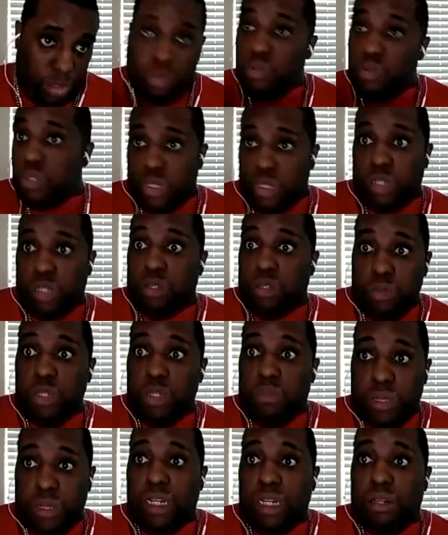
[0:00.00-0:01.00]
You
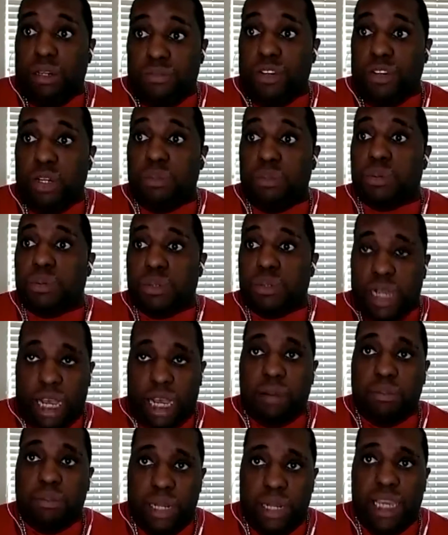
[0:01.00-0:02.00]
you become verbal.
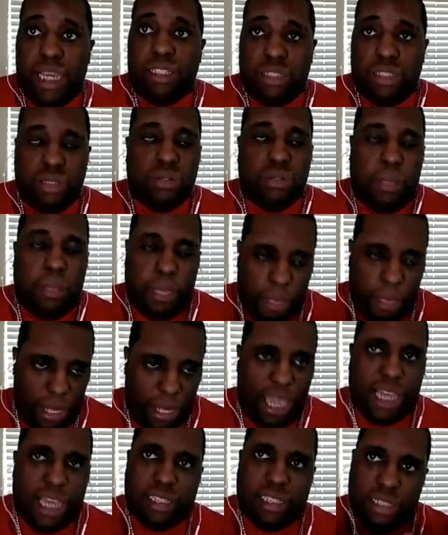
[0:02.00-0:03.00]
God bless you
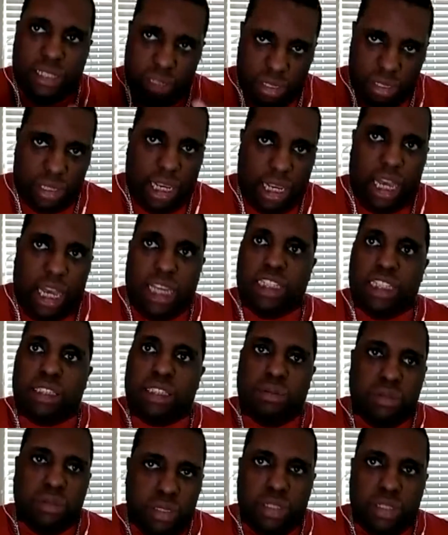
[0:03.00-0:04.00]
yes, God
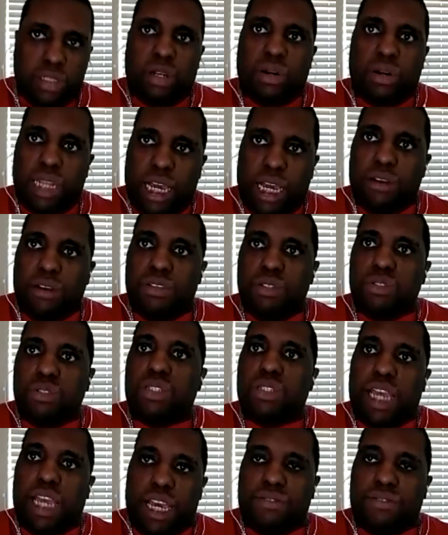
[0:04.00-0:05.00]
is, you know, allowing
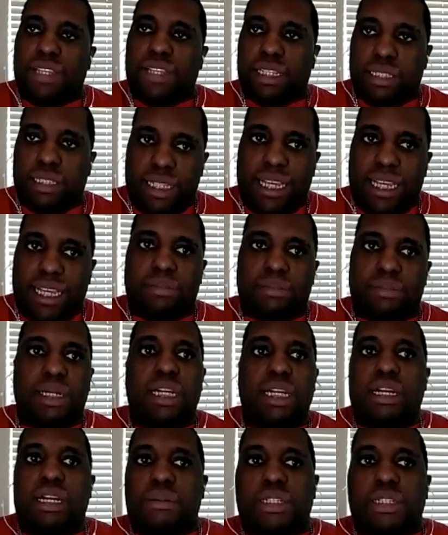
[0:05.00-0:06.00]
you to have that step,
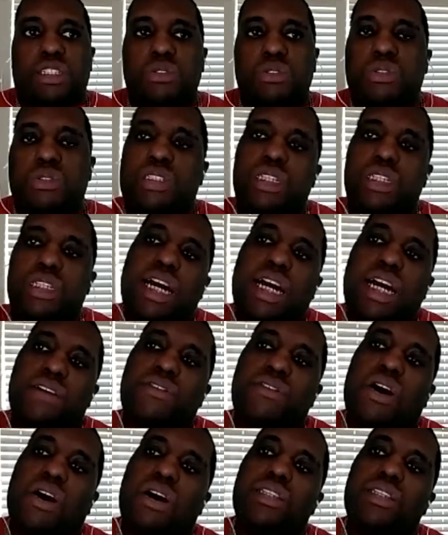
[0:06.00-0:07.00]
but you still
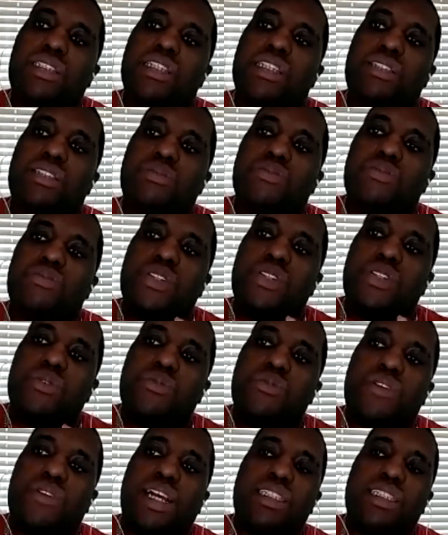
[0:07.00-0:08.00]
have autism for
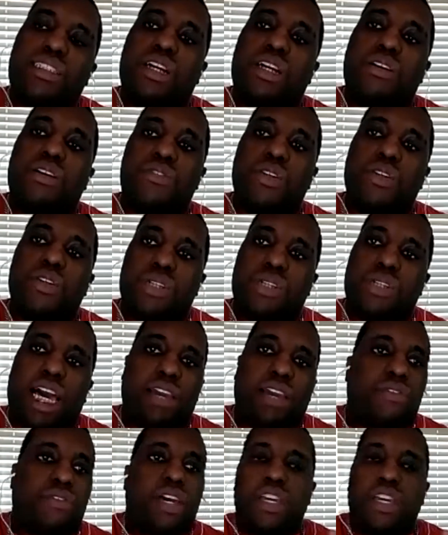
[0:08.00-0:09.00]
the rest of your
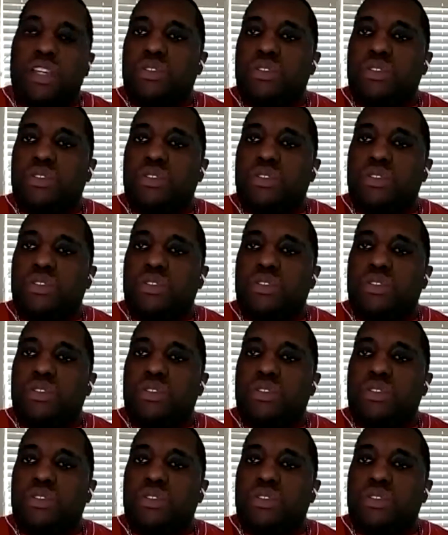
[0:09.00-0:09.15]
life.